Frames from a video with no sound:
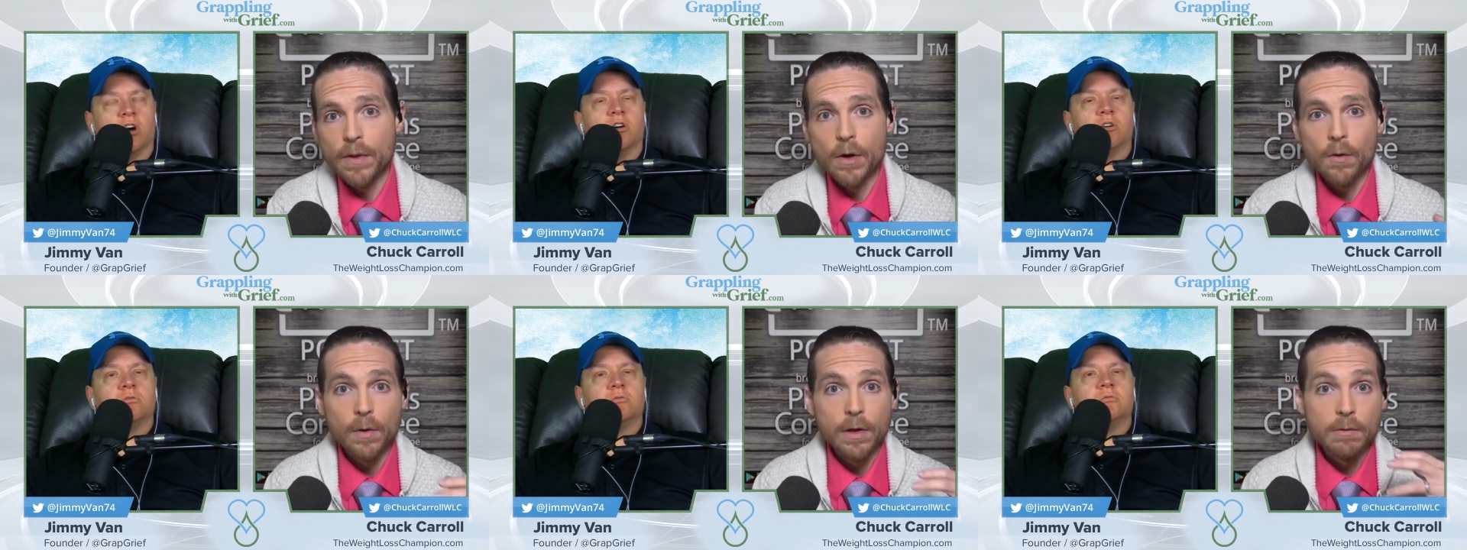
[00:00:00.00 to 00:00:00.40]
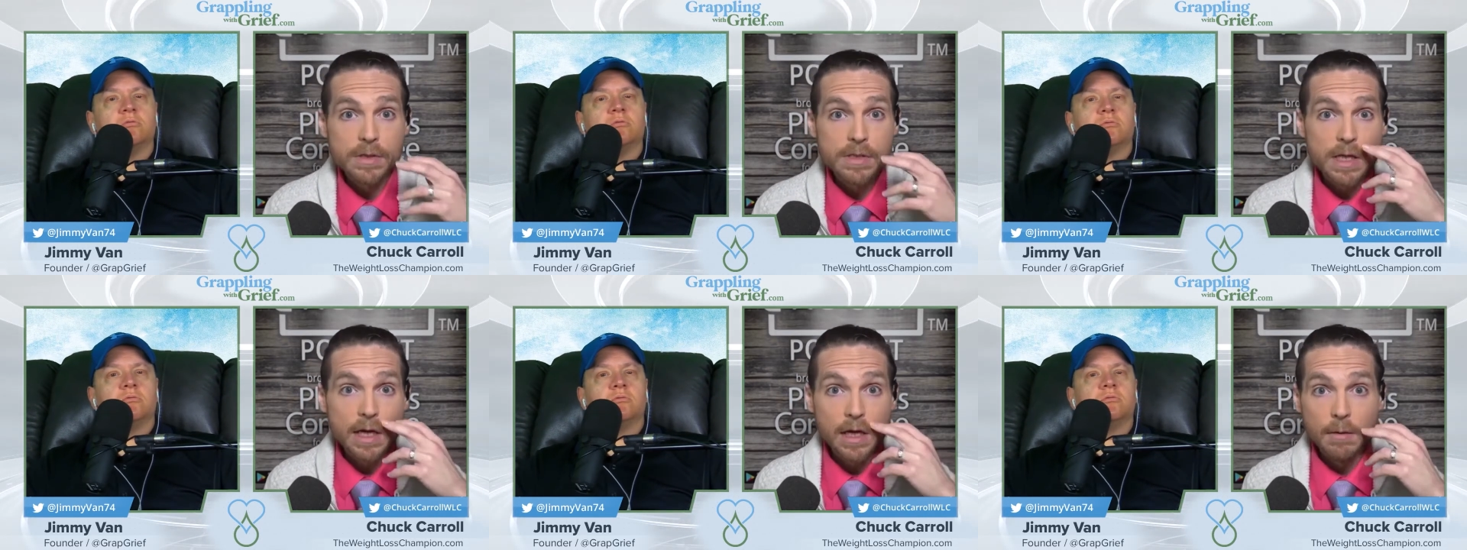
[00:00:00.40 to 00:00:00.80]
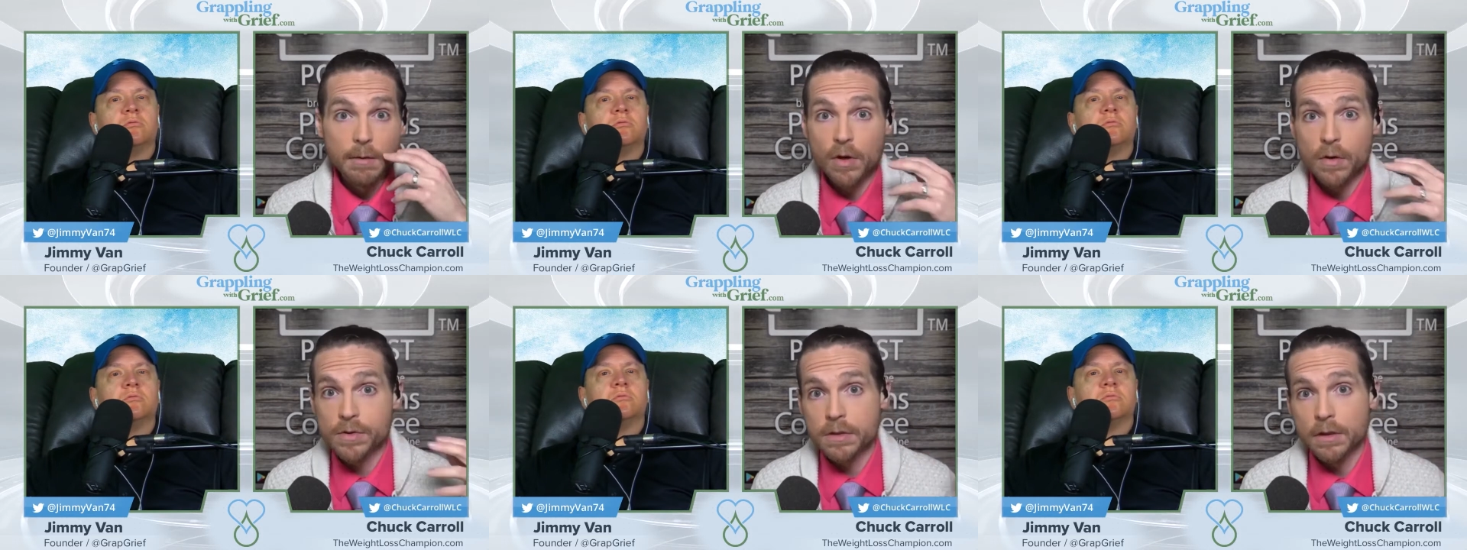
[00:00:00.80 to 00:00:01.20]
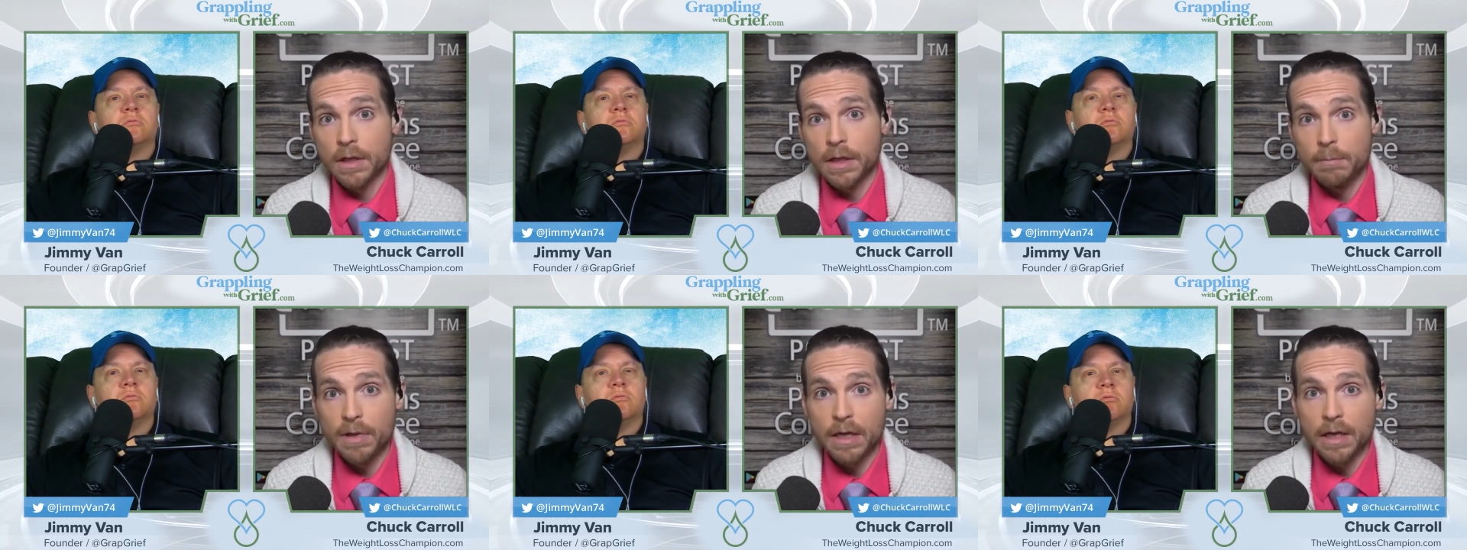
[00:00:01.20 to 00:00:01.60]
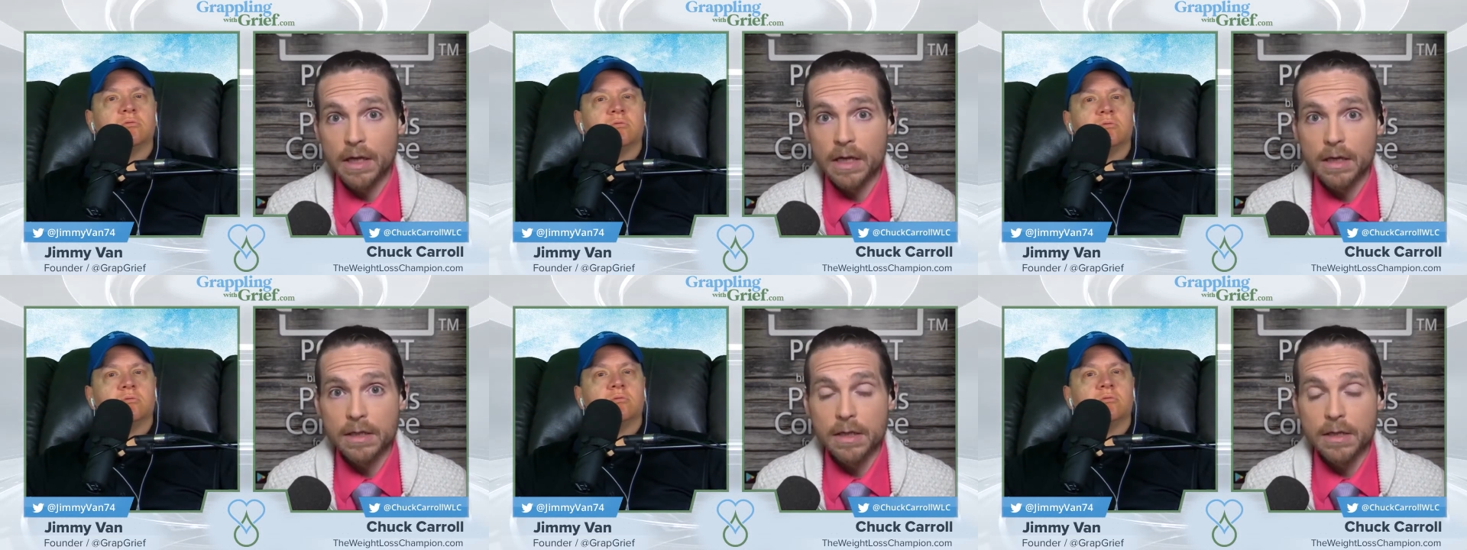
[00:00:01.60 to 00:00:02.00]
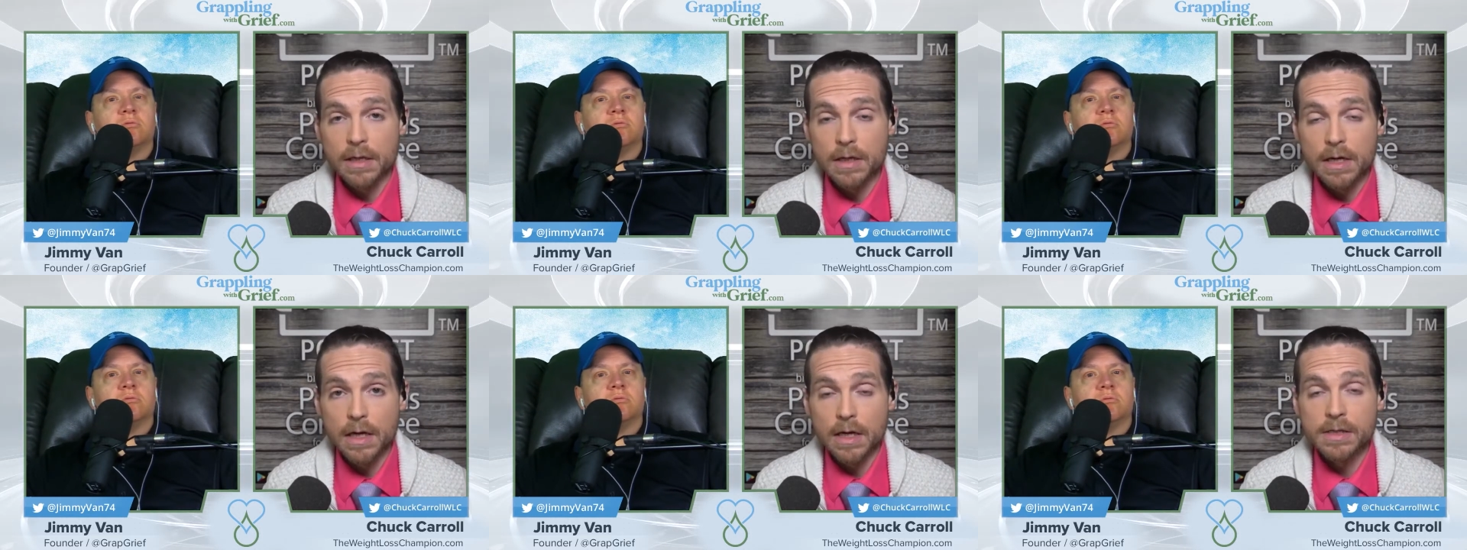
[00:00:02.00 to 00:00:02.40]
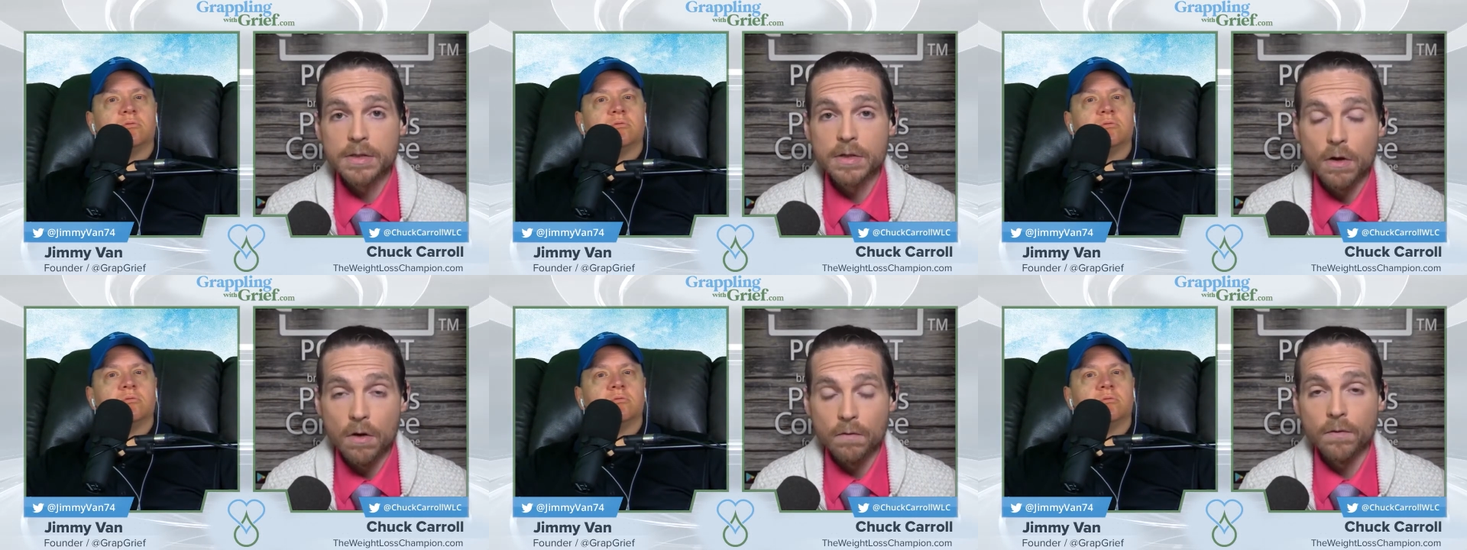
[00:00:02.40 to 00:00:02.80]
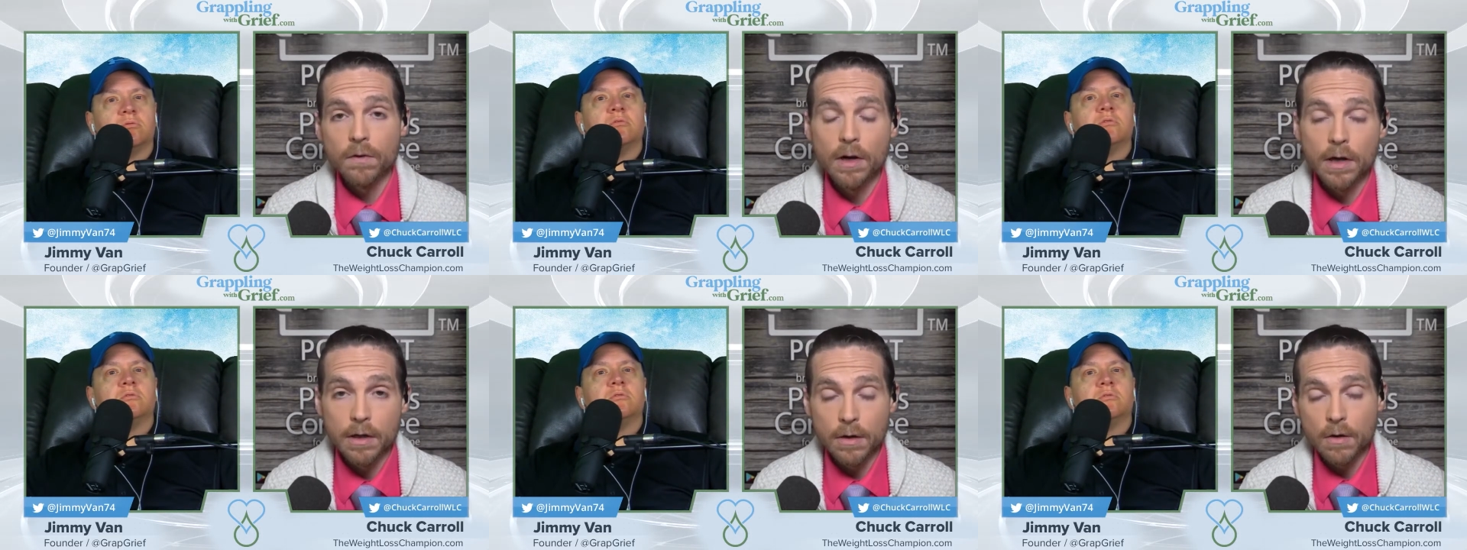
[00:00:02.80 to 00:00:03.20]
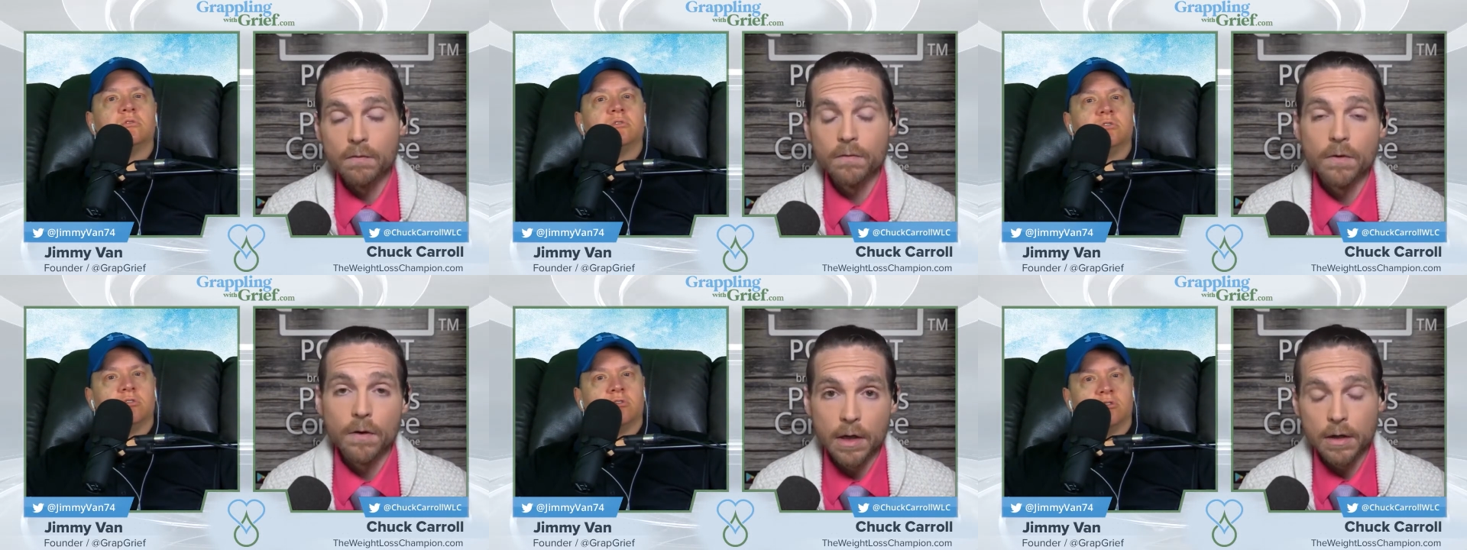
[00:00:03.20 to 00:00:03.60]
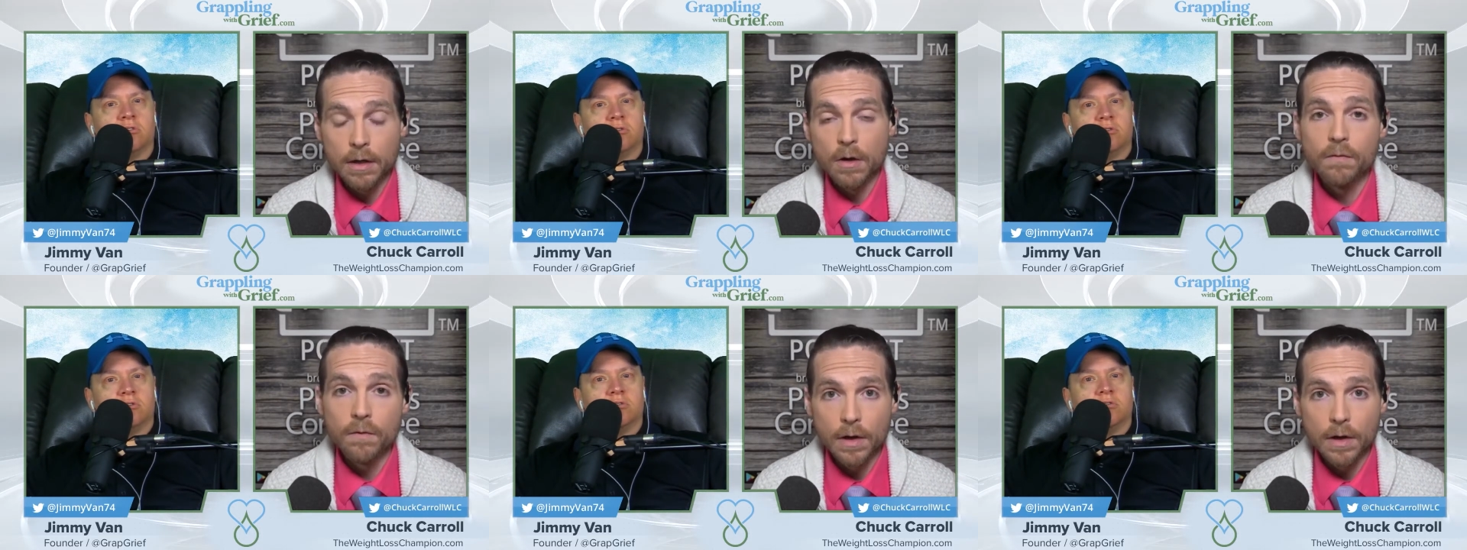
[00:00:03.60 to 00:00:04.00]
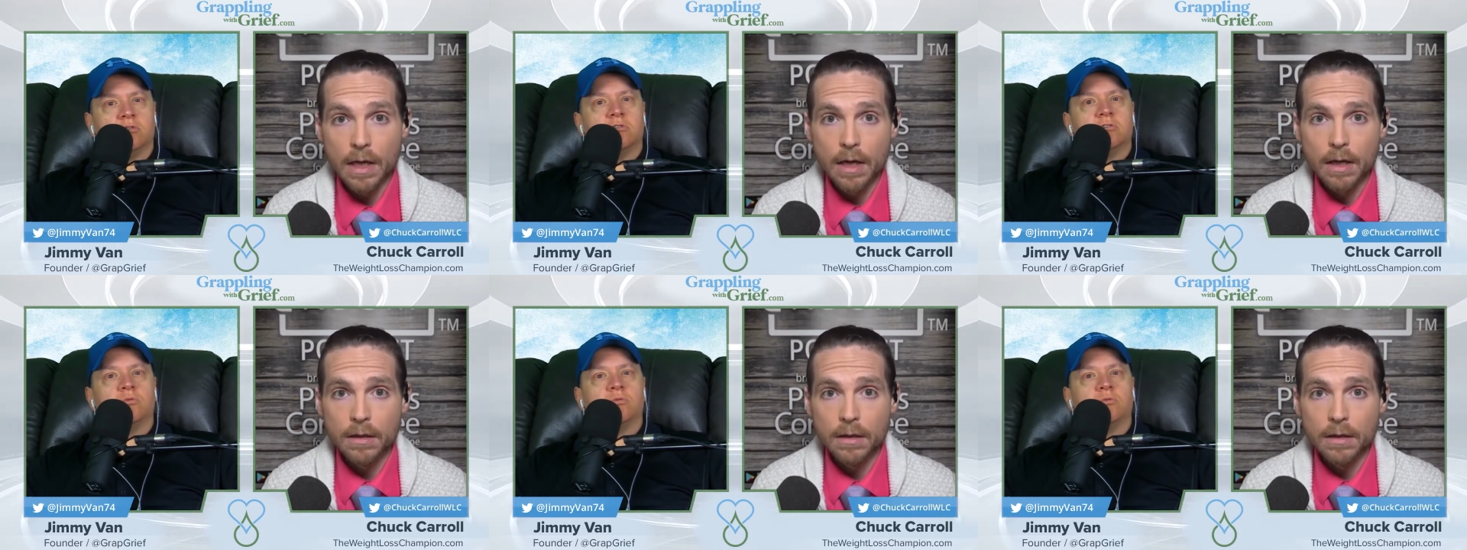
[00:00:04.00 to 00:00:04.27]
Speaker 1: though it was like emotionally being kicked in the nuts over and over and over again.